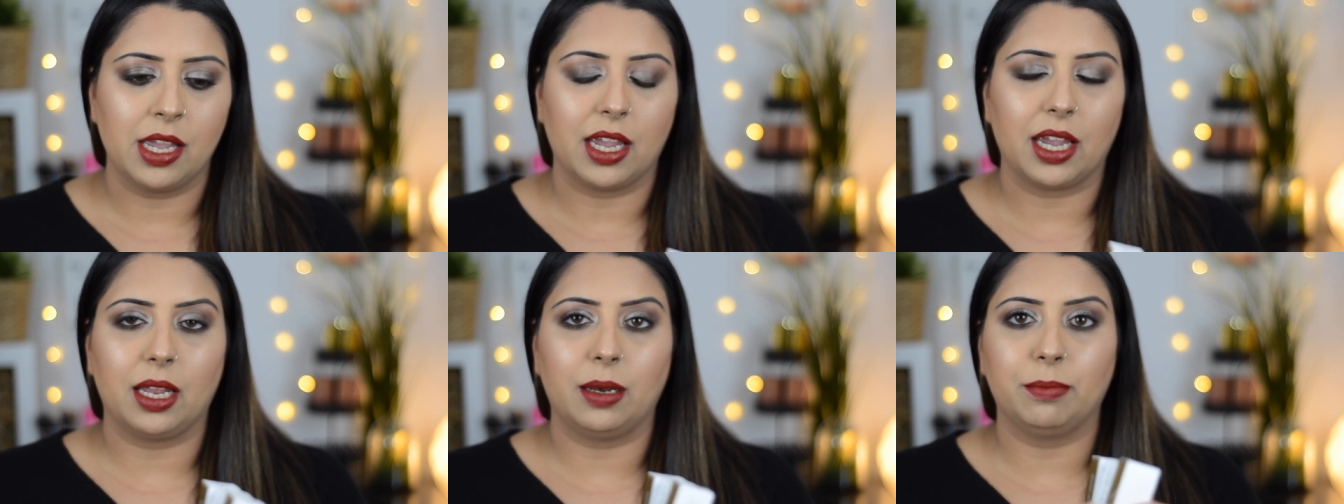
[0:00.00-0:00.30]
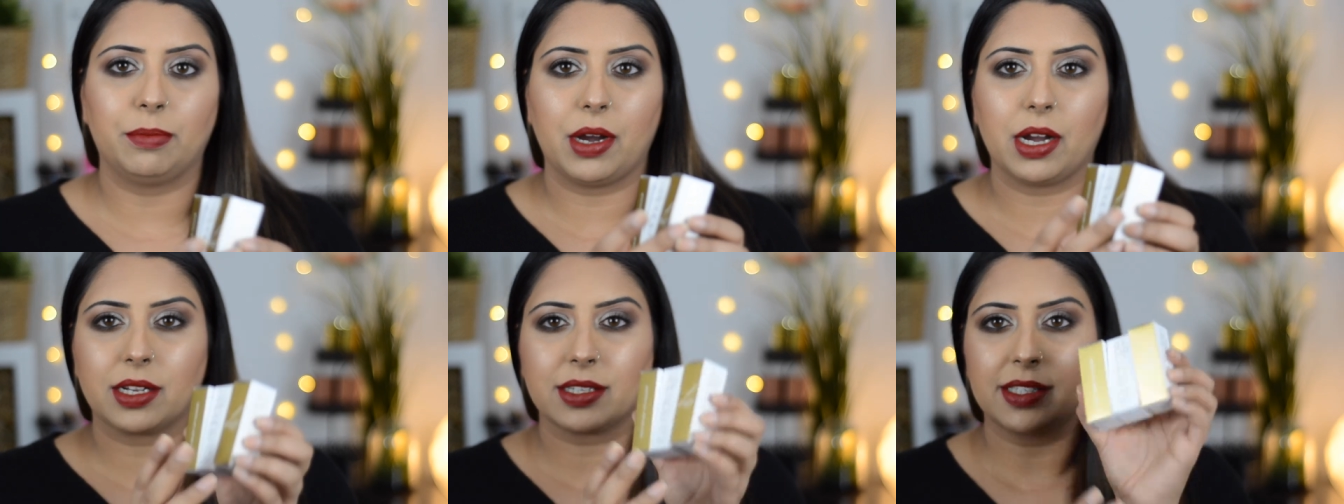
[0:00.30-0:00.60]
in
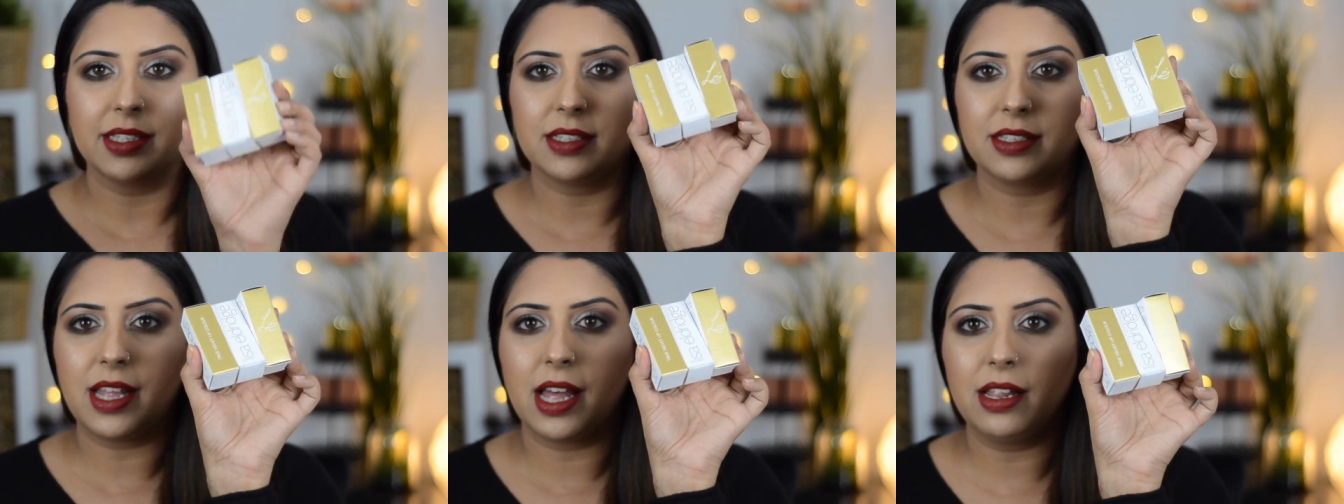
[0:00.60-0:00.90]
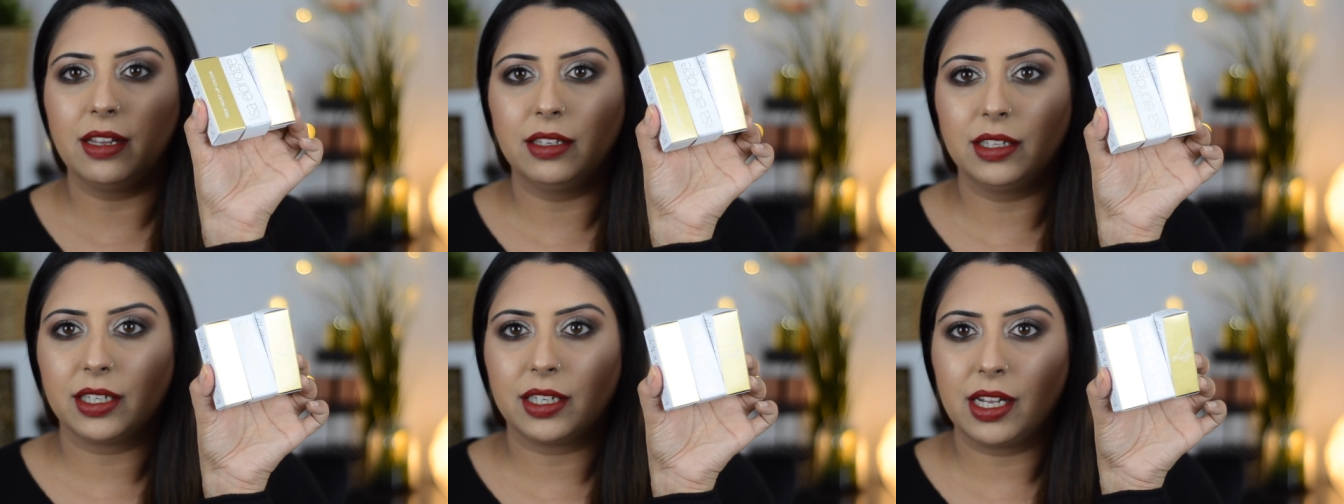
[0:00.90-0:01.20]
boxes
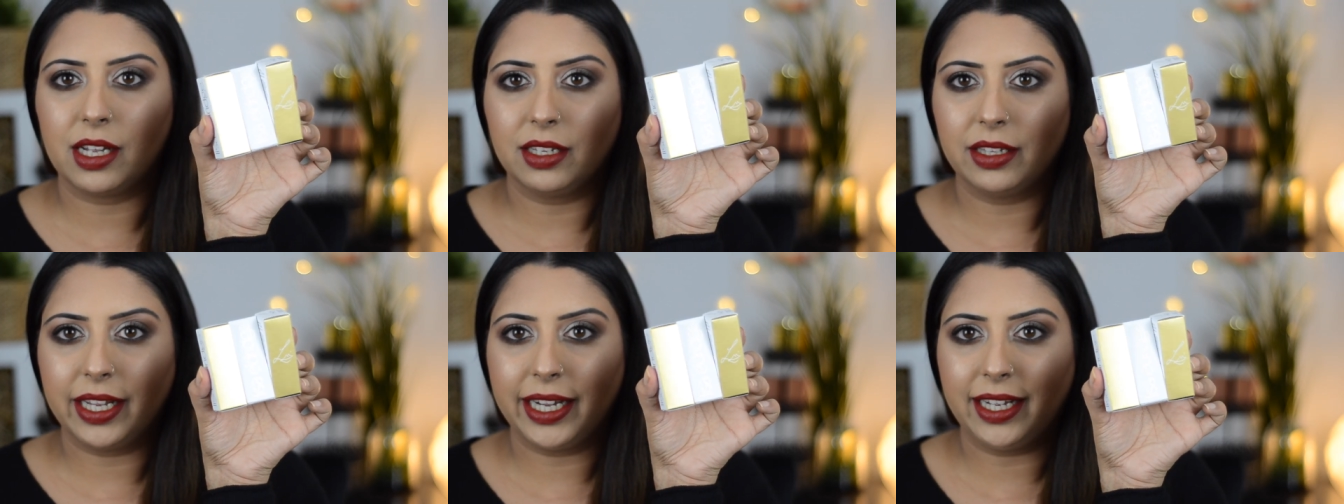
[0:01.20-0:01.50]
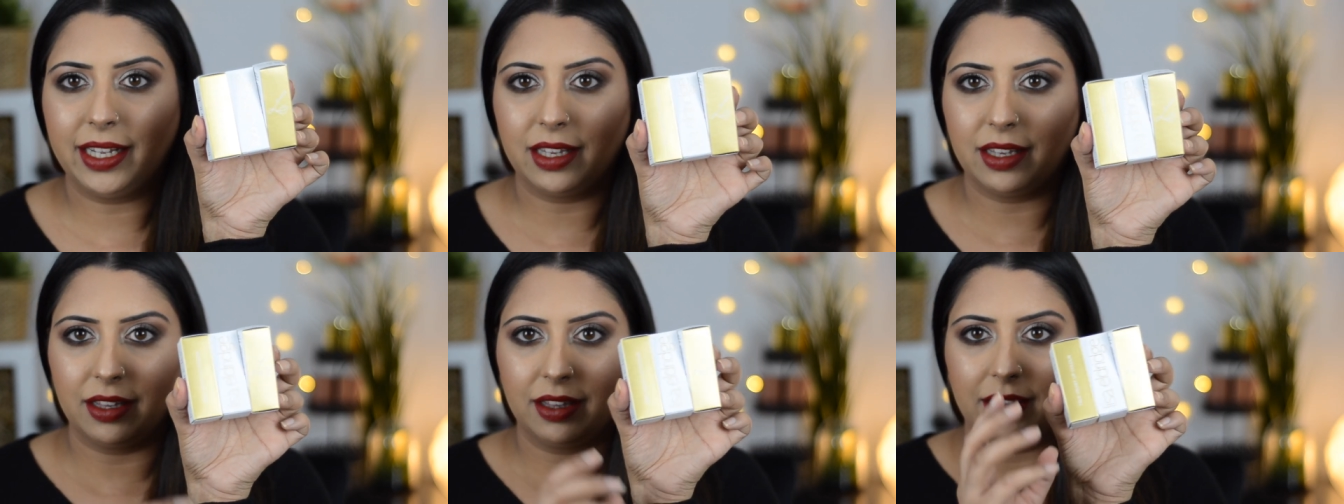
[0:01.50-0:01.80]
that look like
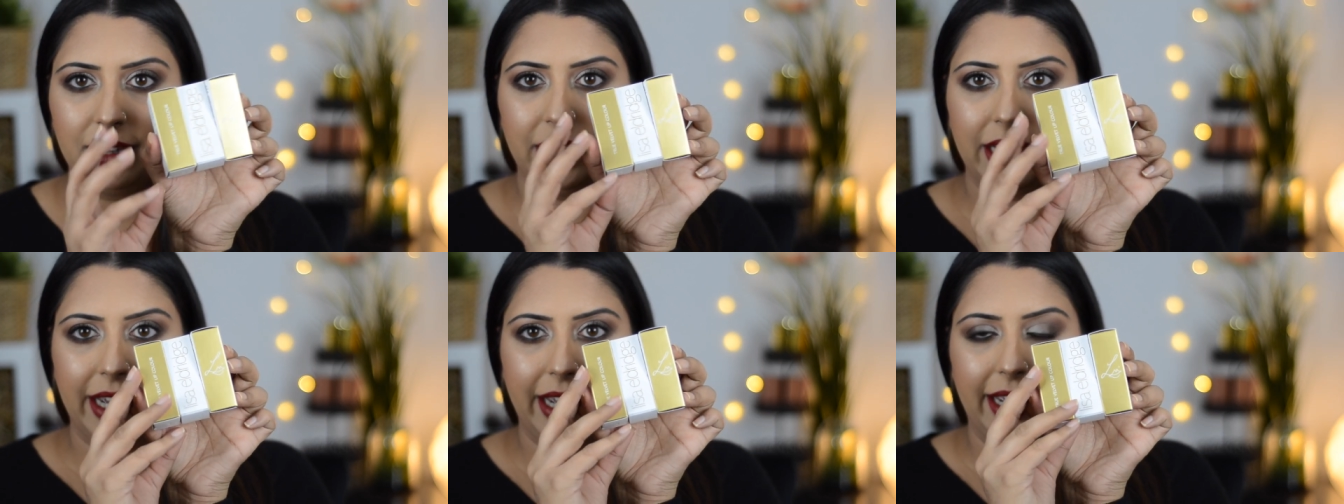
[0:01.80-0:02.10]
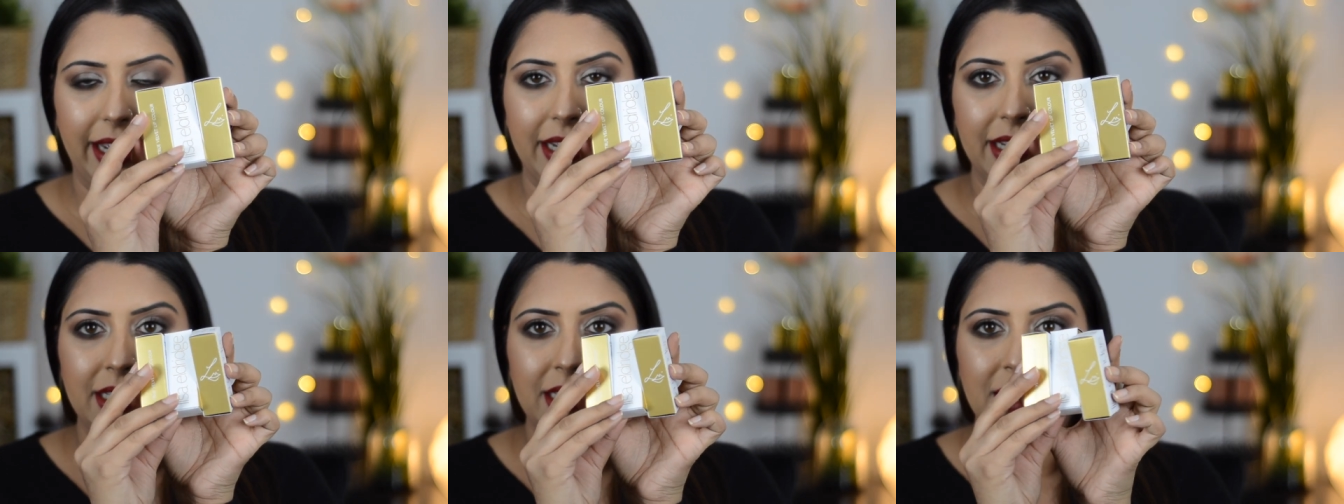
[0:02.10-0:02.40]

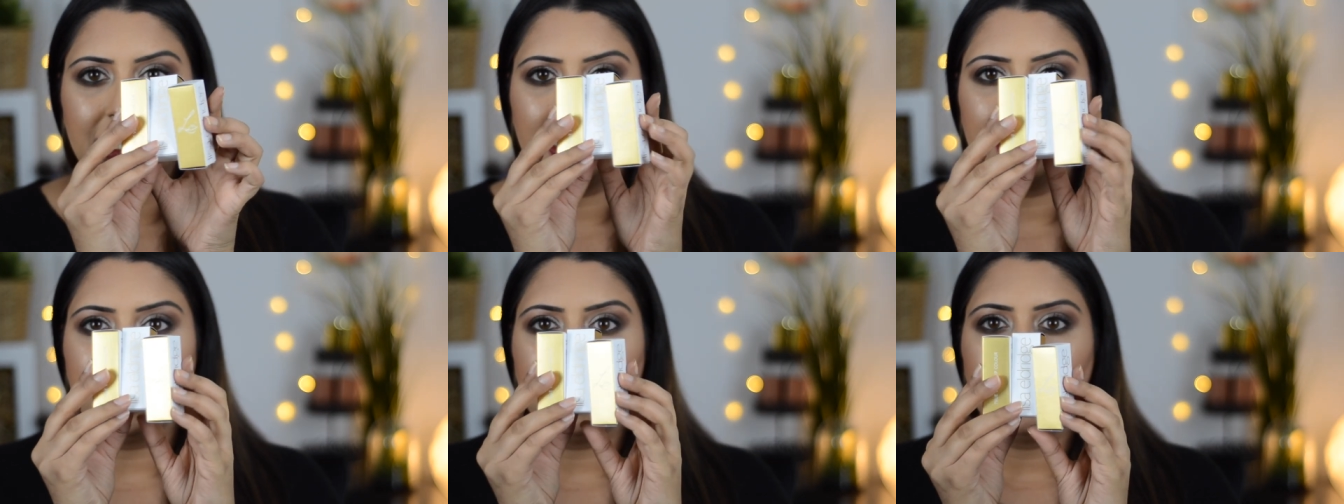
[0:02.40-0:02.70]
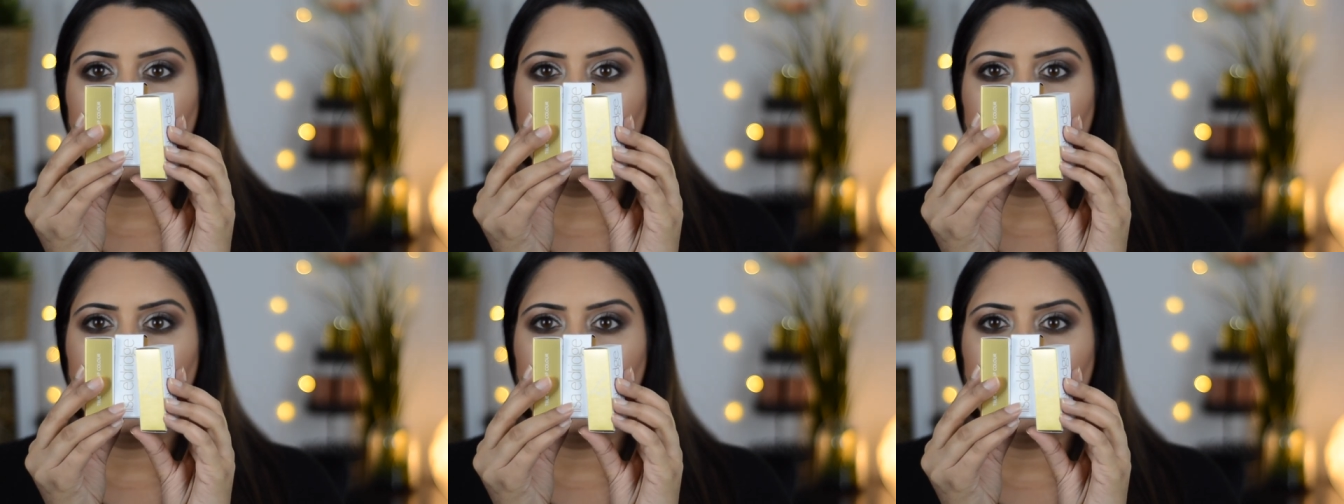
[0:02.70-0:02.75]
this.